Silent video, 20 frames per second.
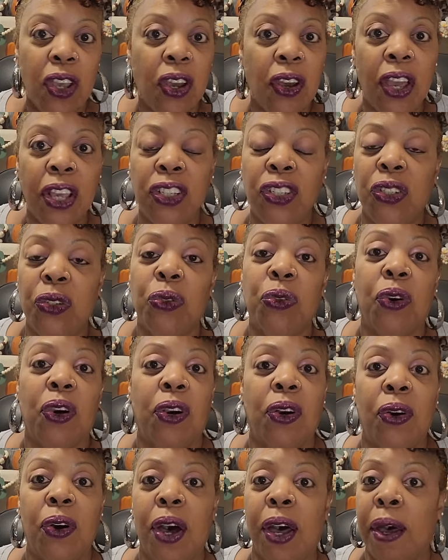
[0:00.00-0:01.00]
know, as you
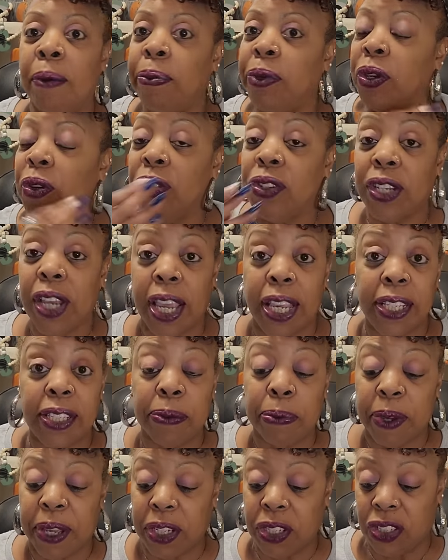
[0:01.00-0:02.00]
grow up, your
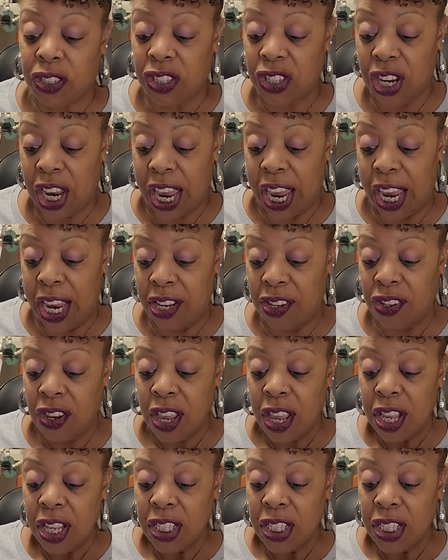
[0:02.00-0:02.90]
taste buds change.